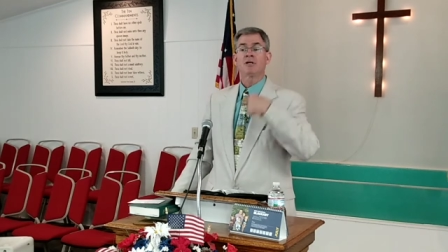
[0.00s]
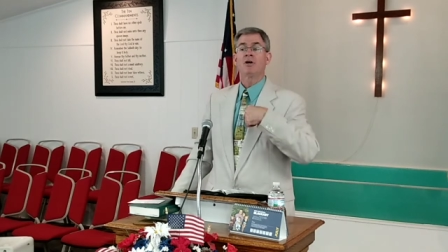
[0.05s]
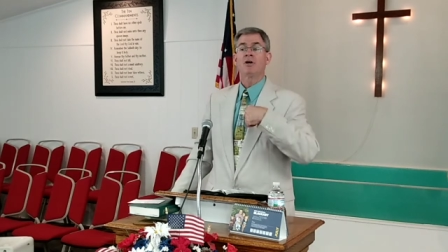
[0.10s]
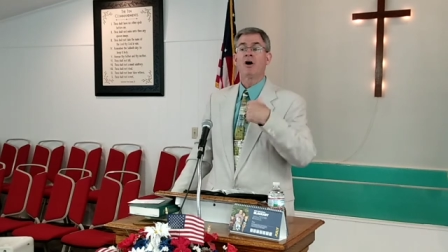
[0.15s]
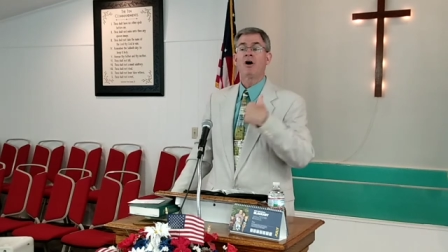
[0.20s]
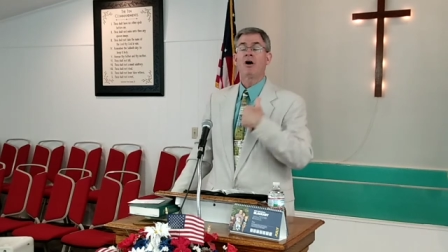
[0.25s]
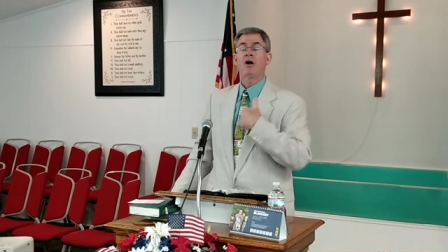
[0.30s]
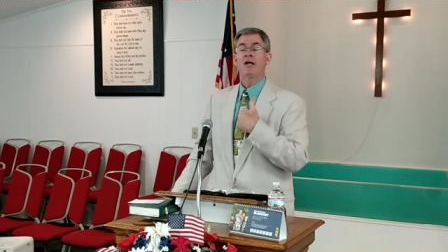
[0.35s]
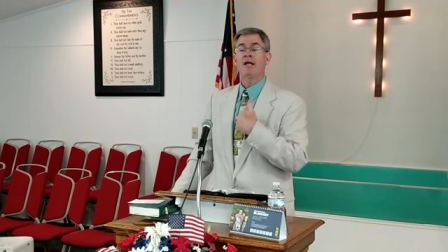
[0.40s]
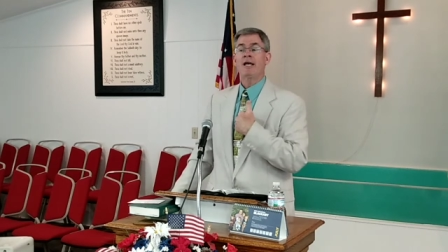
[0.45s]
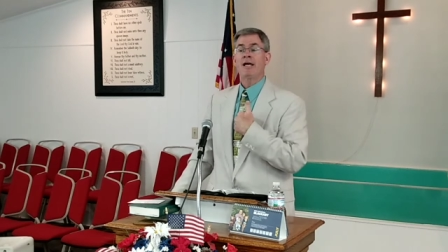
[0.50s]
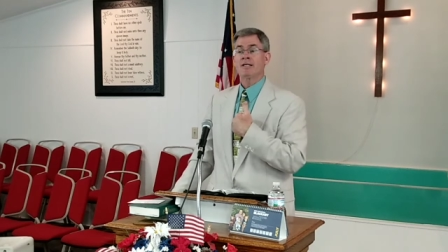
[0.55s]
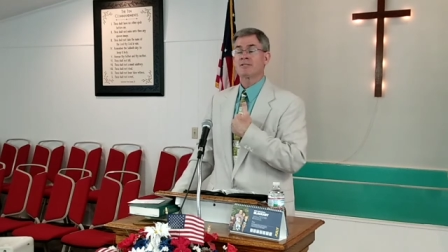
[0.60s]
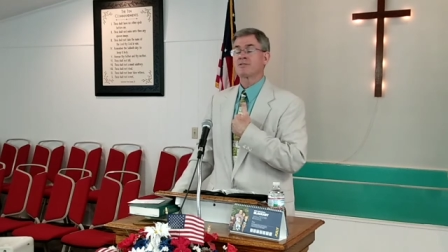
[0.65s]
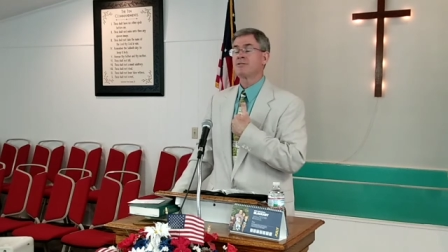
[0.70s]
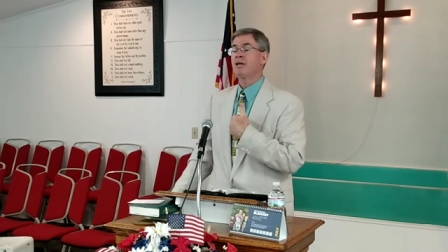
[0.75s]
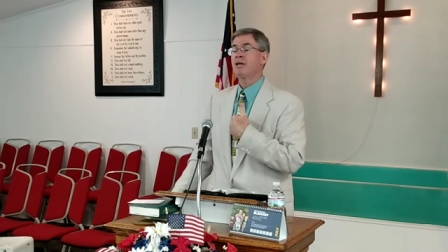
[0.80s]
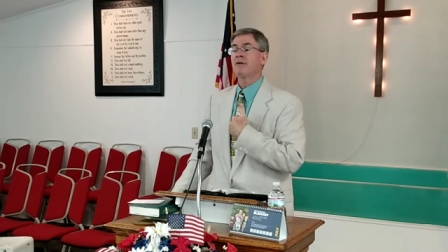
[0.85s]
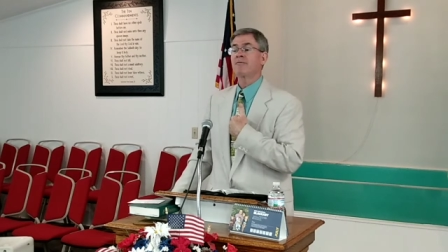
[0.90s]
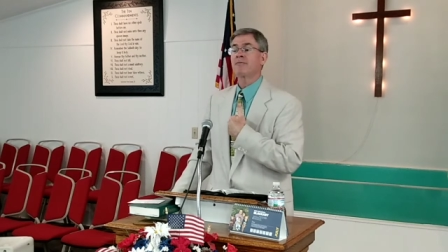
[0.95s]
God
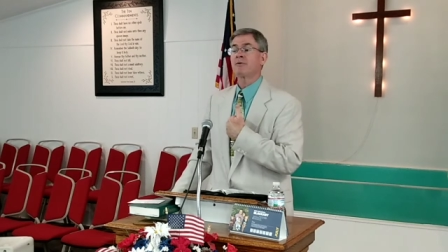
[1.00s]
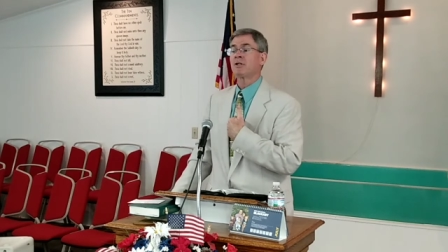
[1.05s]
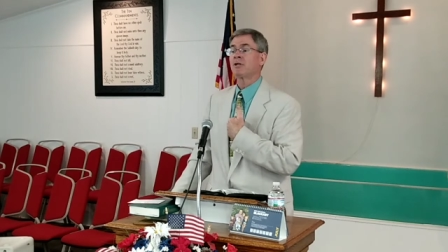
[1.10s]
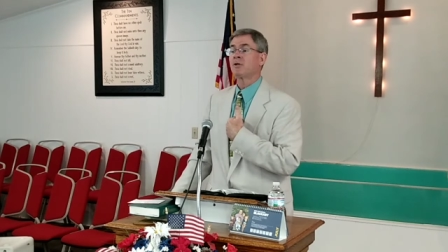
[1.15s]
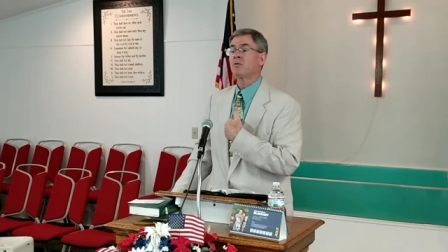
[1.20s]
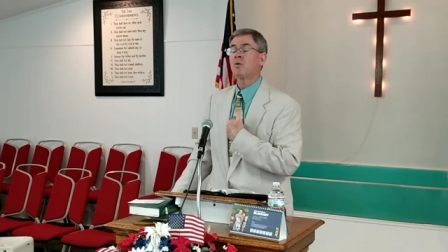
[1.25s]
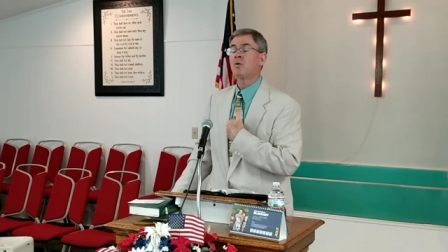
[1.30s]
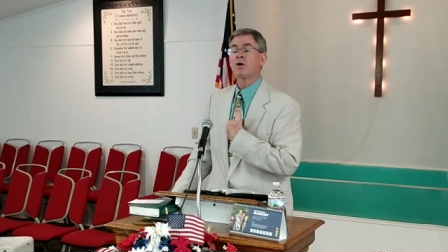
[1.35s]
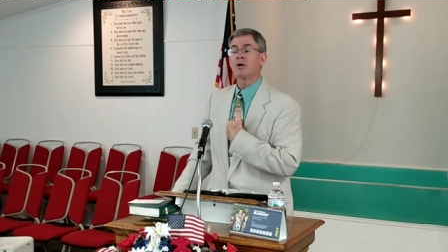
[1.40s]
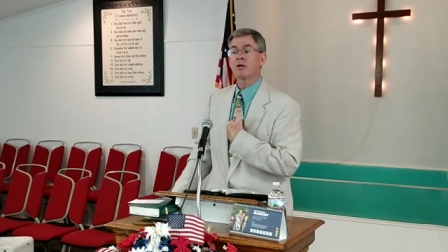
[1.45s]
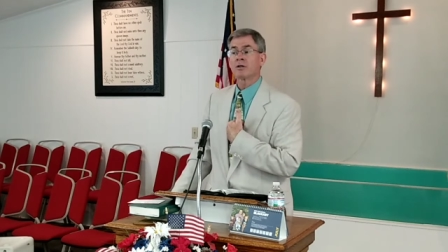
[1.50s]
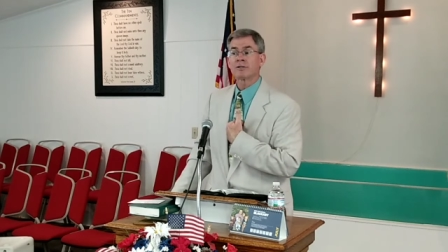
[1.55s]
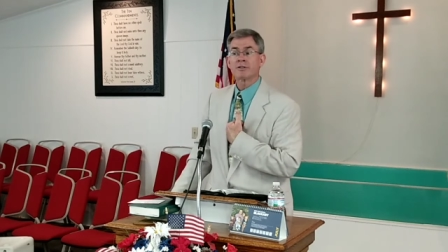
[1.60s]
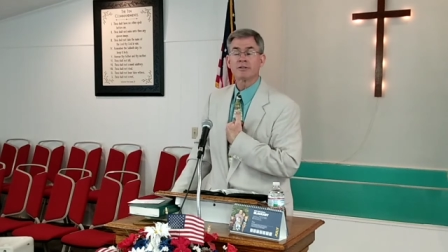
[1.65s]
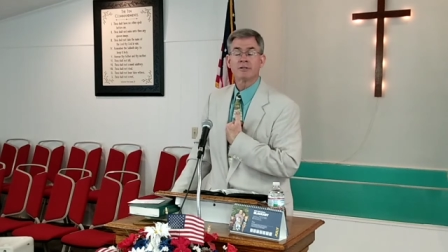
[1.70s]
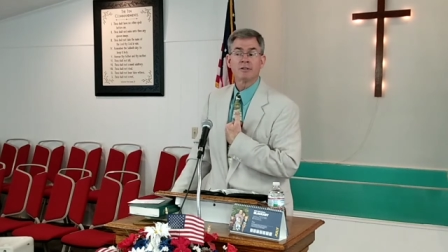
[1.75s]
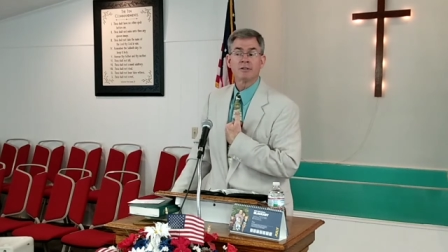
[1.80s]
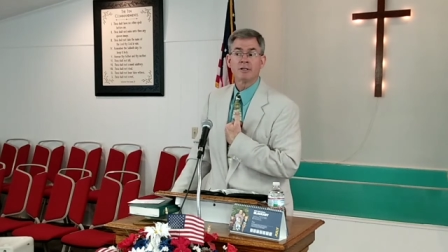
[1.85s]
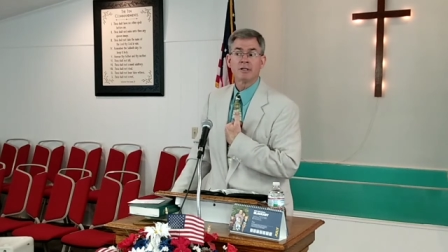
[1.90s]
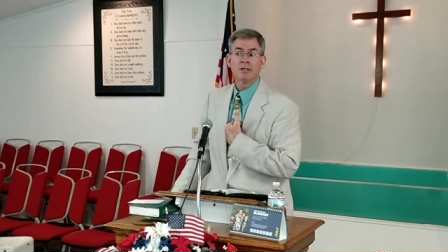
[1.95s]
has definitely worked
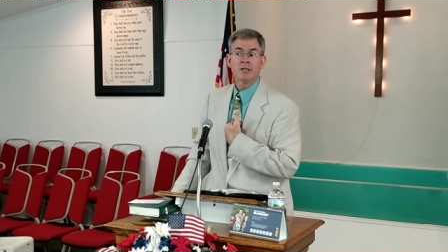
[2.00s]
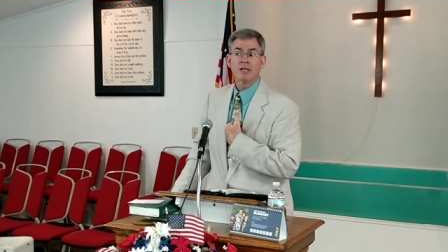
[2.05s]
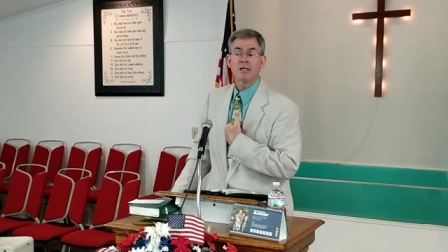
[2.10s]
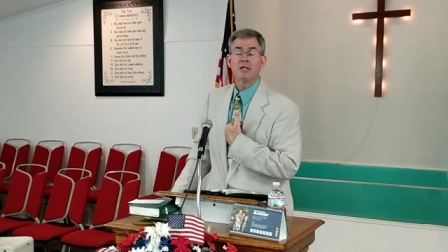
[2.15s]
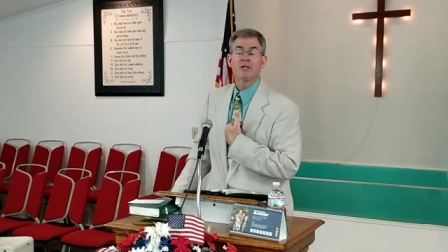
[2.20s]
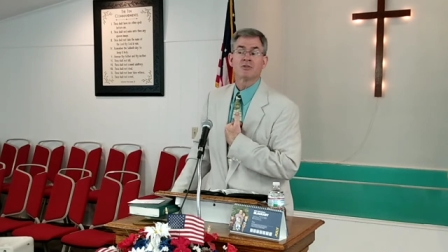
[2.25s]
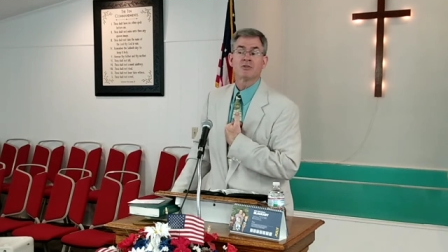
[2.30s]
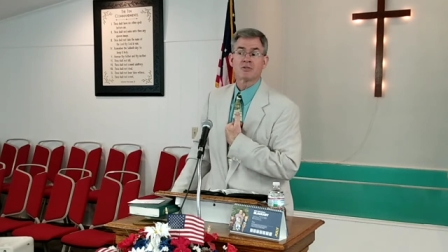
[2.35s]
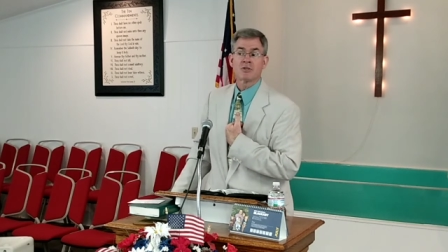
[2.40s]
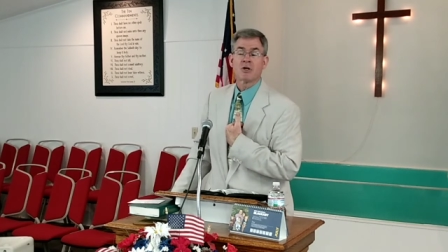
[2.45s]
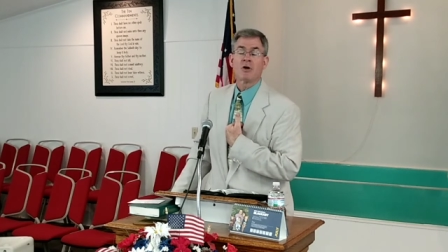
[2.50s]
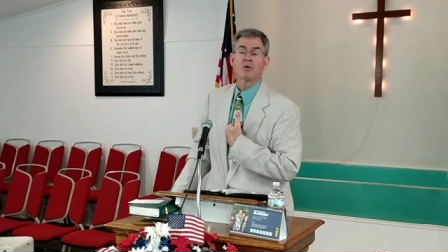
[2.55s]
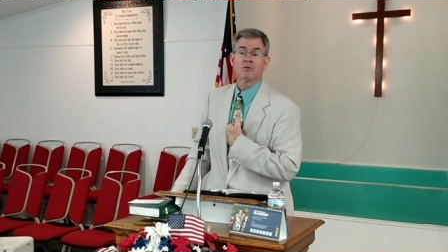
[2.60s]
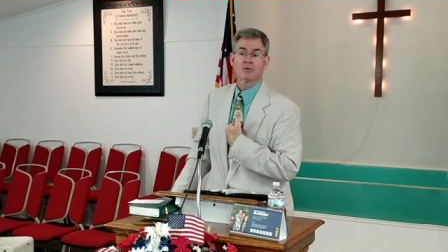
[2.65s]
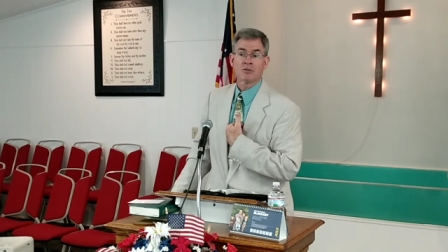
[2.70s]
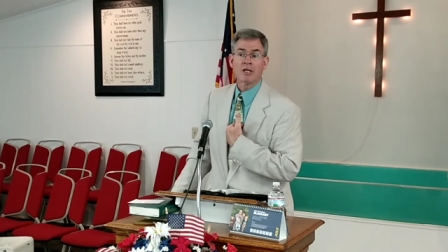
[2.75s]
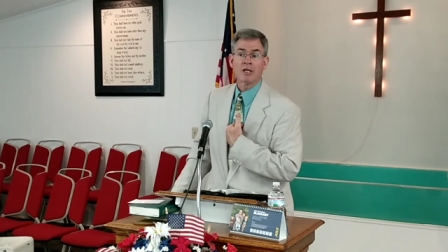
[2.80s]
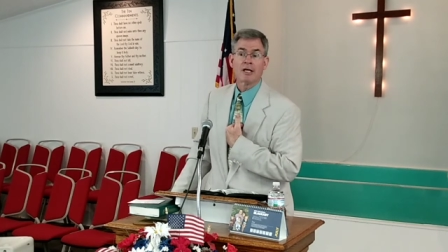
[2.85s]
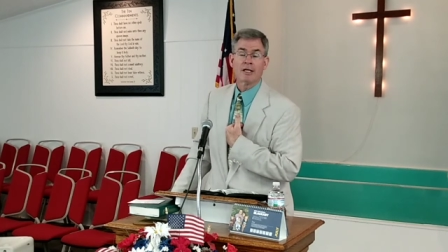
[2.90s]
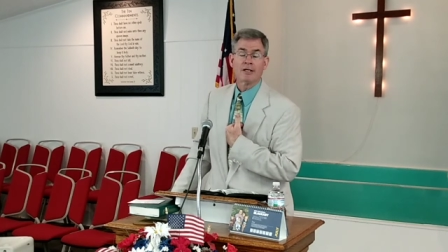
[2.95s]
in
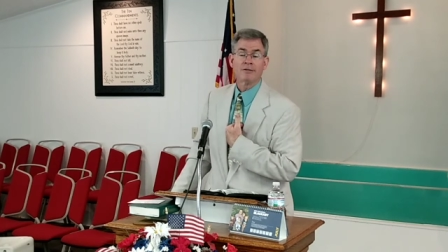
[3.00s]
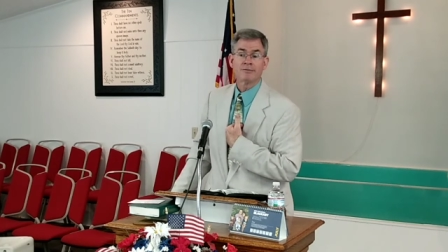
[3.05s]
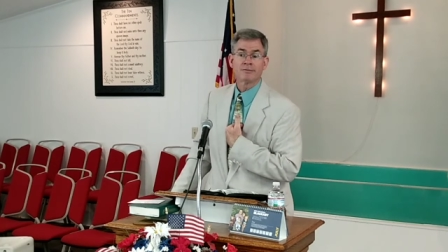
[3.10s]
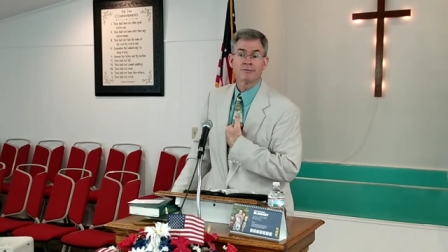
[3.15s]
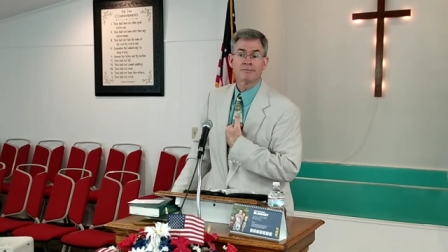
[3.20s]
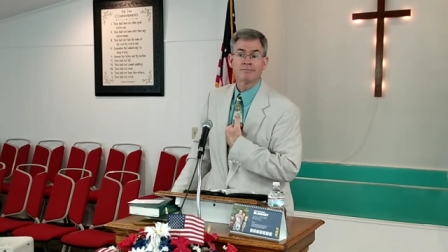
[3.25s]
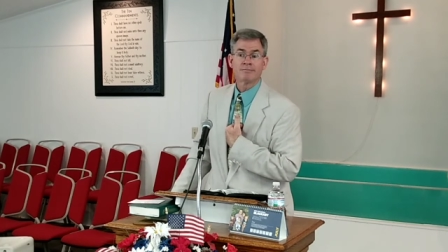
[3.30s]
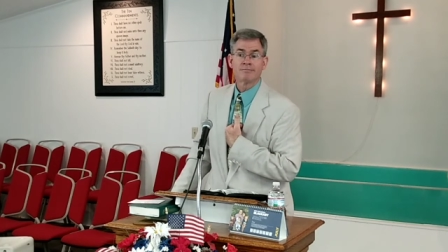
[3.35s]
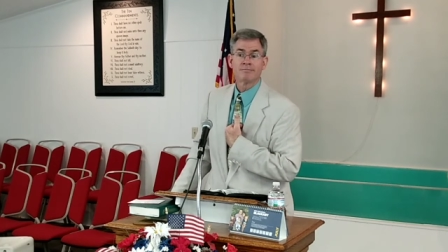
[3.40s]
Saul's life.